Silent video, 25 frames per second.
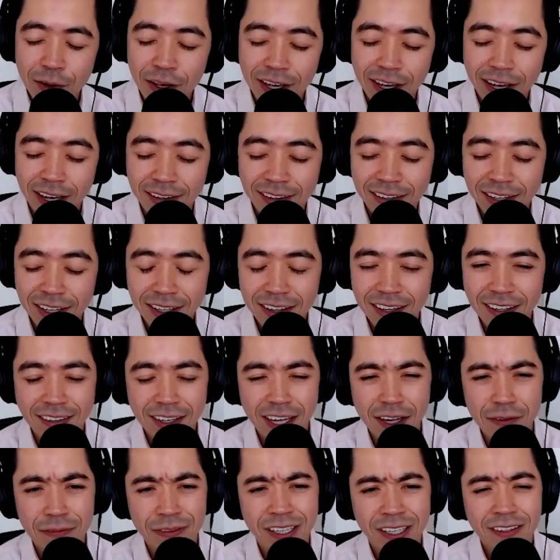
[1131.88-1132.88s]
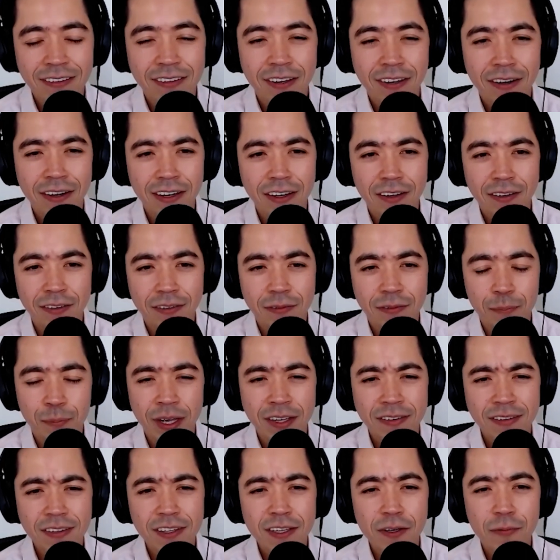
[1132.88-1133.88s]
at the end of the day, flexitarian is
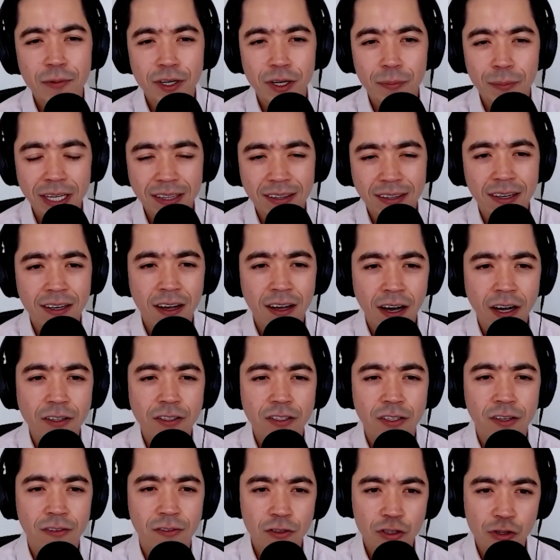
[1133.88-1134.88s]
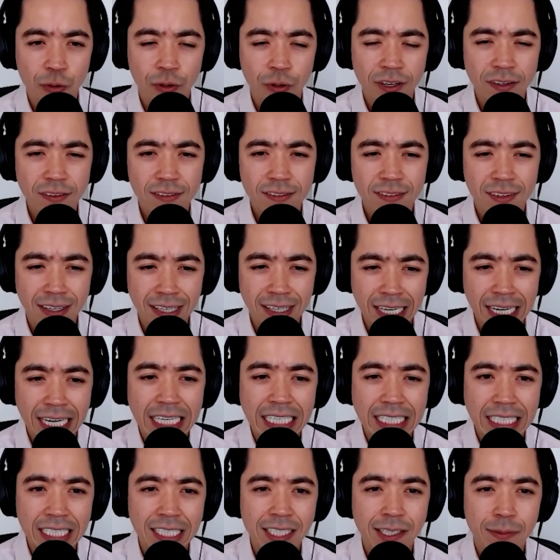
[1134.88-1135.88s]
basically when you make the conscious choice to
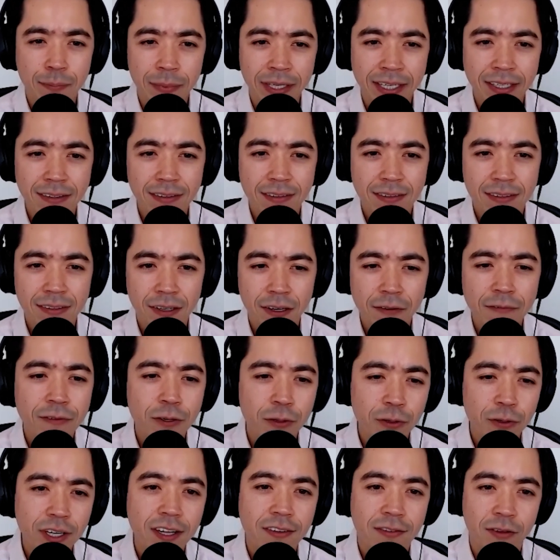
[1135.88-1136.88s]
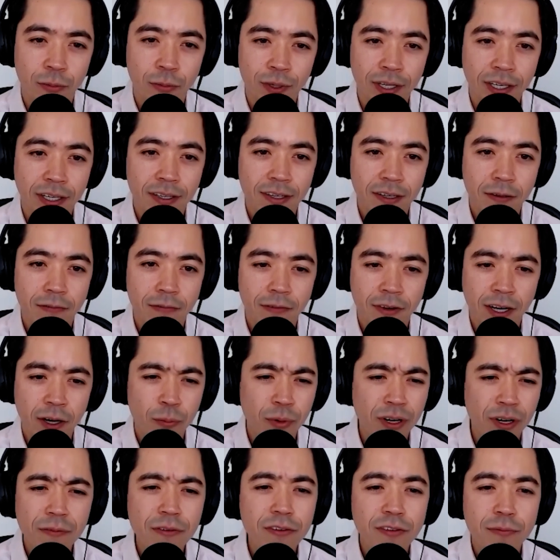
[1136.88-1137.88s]
not eat meat a few days a week, right?
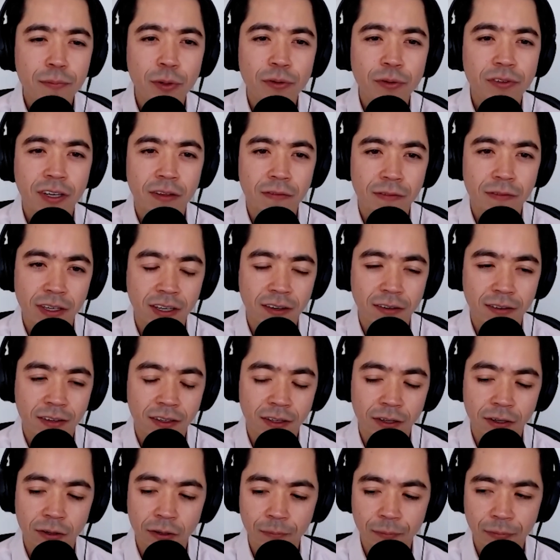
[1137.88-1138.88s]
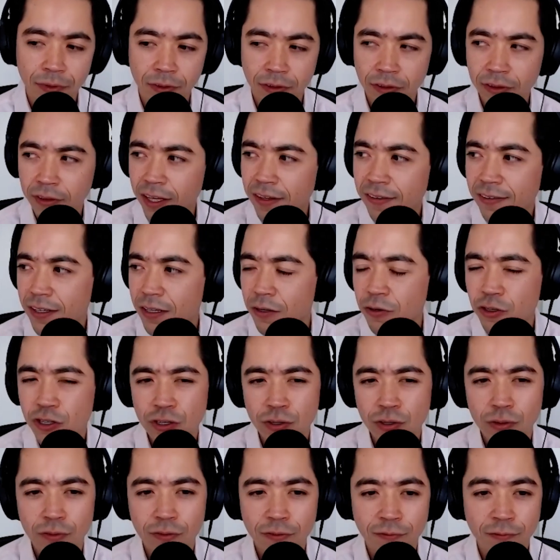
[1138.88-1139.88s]
Whatever is most convenient to you. Let's say you
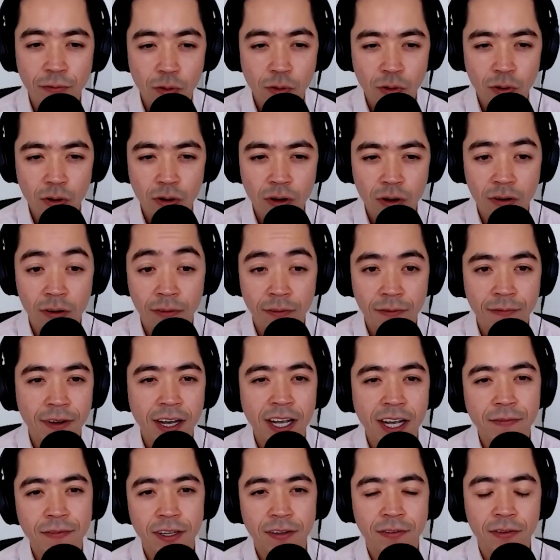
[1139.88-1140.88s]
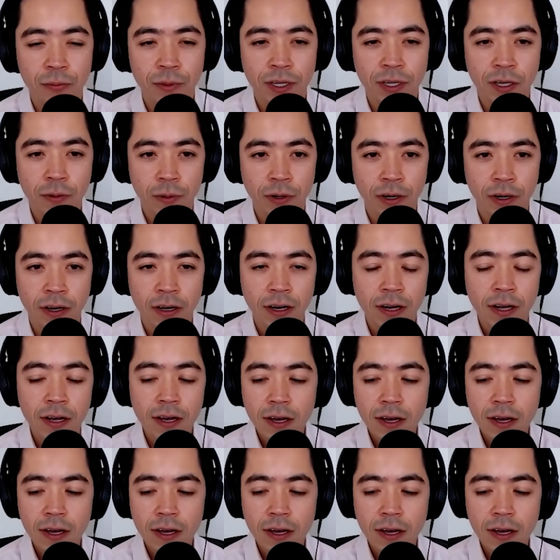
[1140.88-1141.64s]
choose 4 or 5 days a week where